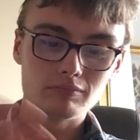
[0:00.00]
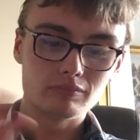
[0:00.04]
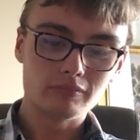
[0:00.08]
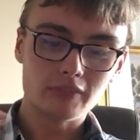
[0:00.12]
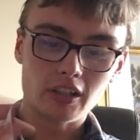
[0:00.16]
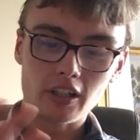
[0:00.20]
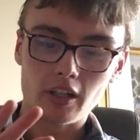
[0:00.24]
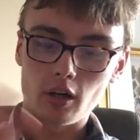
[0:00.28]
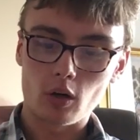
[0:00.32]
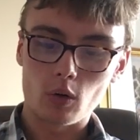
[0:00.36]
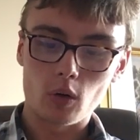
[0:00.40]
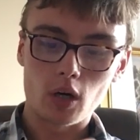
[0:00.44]

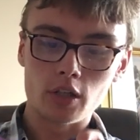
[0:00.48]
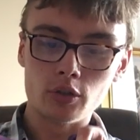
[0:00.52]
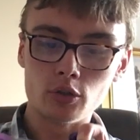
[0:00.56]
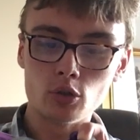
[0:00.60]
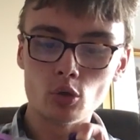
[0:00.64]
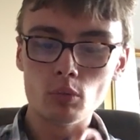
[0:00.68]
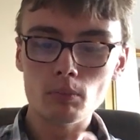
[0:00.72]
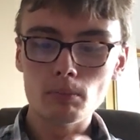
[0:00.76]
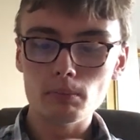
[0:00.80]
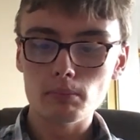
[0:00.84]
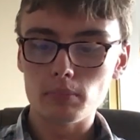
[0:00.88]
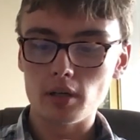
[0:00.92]
you know a
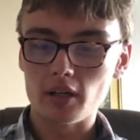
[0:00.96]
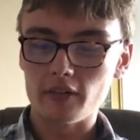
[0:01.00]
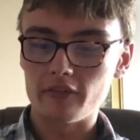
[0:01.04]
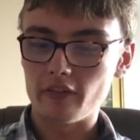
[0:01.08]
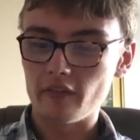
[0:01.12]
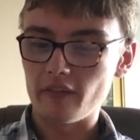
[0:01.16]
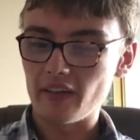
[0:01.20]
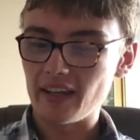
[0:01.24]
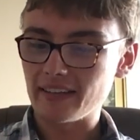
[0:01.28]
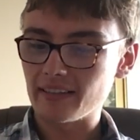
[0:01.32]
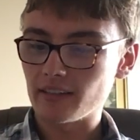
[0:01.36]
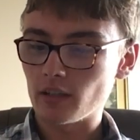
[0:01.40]
number
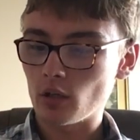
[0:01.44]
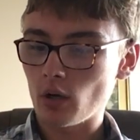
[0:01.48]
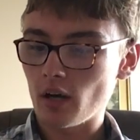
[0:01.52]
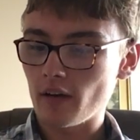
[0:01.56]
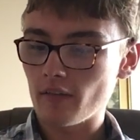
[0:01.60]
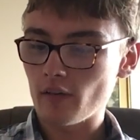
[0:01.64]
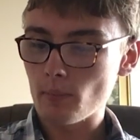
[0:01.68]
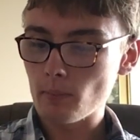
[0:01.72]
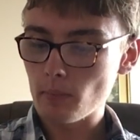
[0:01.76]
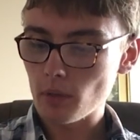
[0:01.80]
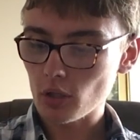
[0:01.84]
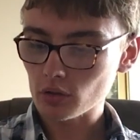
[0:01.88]
for this i don't
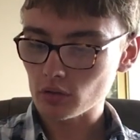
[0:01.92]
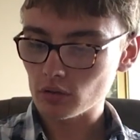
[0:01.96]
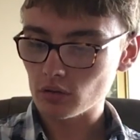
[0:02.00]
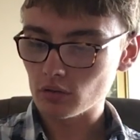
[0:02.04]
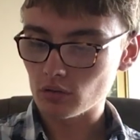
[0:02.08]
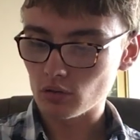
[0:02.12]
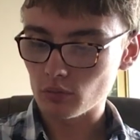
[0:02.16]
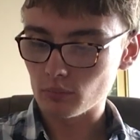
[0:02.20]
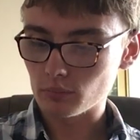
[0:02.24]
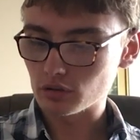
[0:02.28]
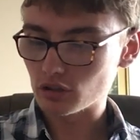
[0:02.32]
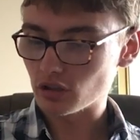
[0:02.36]
have a
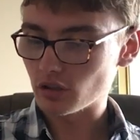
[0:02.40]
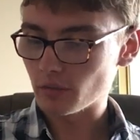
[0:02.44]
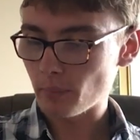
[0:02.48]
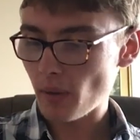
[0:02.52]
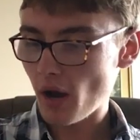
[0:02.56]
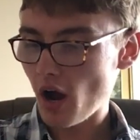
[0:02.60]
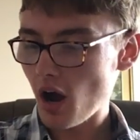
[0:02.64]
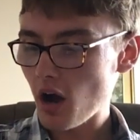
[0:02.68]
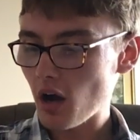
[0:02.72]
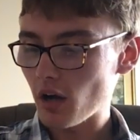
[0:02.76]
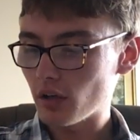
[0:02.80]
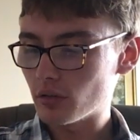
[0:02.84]
model number or
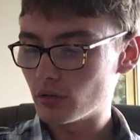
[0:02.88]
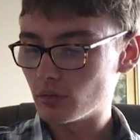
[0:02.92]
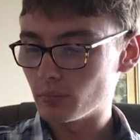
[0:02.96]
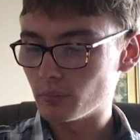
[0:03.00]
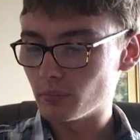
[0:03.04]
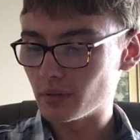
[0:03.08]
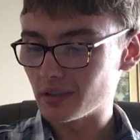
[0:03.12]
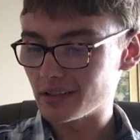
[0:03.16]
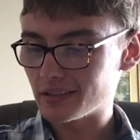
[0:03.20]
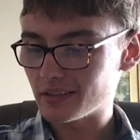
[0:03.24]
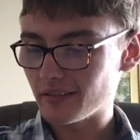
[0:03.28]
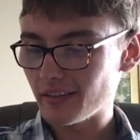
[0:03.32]
part
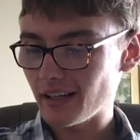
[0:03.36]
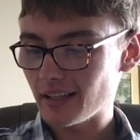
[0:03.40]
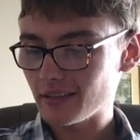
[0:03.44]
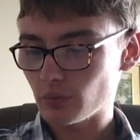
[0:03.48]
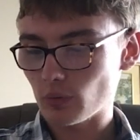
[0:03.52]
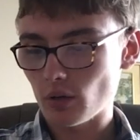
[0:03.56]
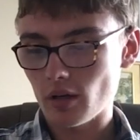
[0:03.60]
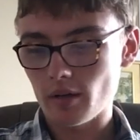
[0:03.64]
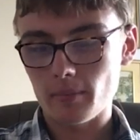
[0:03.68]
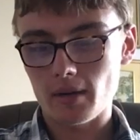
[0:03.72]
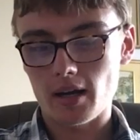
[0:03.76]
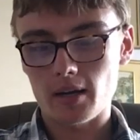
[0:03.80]
number so
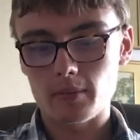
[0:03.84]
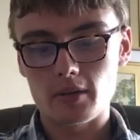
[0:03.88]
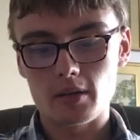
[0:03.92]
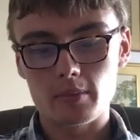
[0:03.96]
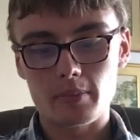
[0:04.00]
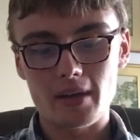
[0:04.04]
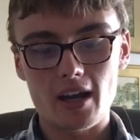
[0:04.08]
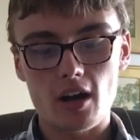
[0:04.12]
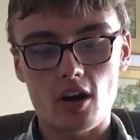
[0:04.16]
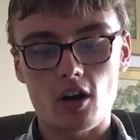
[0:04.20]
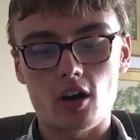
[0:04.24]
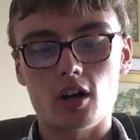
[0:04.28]
that's why it might be
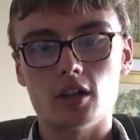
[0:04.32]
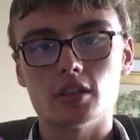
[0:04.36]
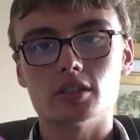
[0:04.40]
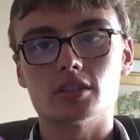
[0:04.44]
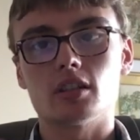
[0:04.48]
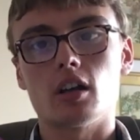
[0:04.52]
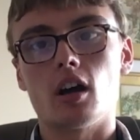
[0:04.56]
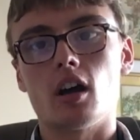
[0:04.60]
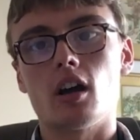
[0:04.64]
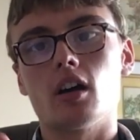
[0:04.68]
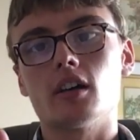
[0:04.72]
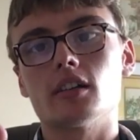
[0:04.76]
a bit hard
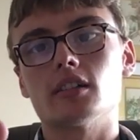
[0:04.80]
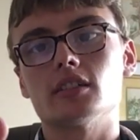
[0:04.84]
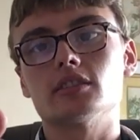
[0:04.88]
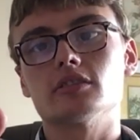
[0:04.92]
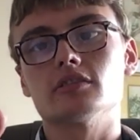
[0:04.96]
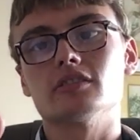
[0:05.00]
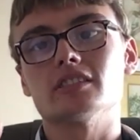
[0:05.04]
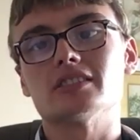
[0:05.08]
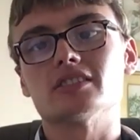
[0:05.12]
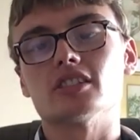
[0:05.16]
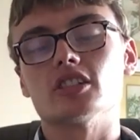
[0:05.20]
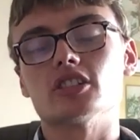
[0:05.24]
harder
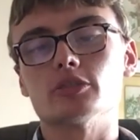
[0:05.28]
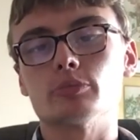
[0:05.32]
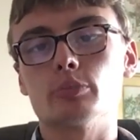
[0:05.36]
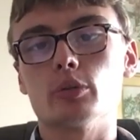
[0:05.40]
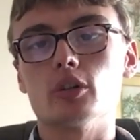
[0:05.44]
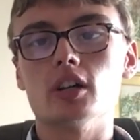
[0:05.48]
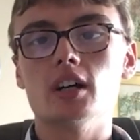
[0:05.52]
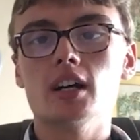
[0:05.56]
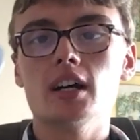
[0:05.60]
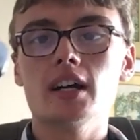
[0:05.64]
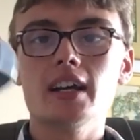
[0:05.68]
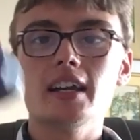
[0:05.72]
to research
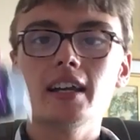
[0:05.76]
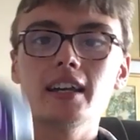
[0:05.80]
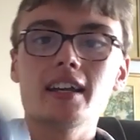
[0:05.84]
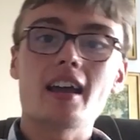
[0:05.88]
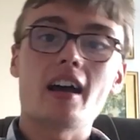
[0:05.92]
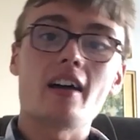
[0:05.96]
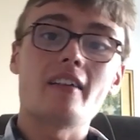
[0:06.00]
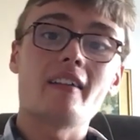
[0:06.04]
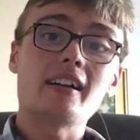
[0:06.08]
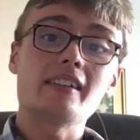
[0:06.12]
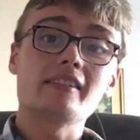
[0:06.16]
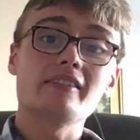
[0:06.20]
but
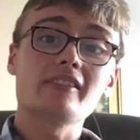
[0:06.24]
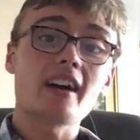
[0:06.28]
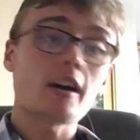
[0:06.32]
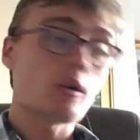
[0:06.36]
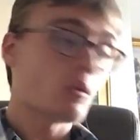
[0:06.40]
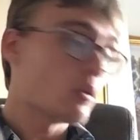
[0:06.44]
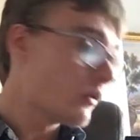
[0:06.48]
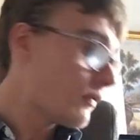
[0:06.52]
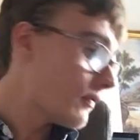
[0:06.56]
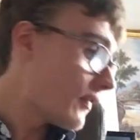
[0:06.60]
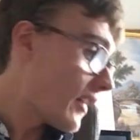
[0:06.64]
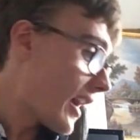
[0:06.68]
yeah there's
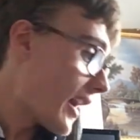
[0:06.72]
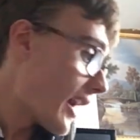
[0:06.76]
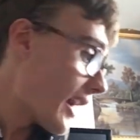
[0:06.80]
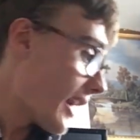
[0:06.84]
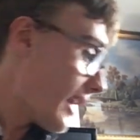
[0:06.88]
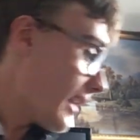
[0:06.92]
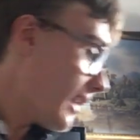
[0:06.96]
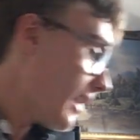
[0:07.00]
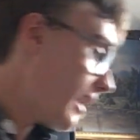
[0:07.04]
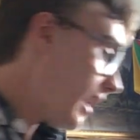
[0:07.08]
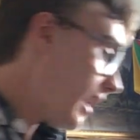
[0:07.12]
that one there